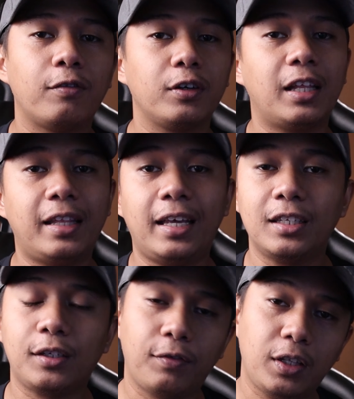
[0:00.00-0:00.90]
for the
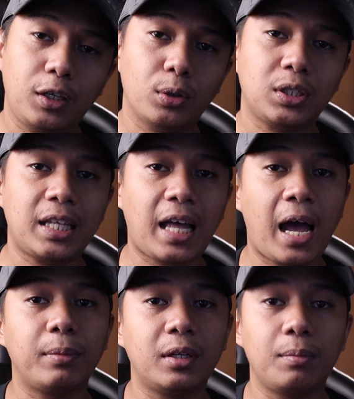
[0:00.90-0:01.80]
latest videos that
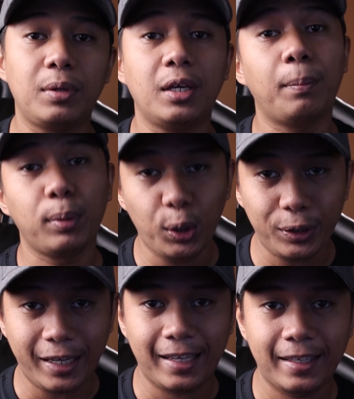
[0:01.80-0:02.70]
I'm gonna be
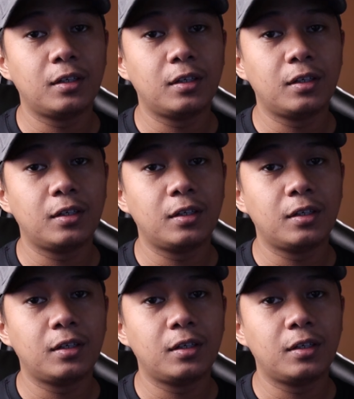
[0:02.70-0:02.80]
uploading.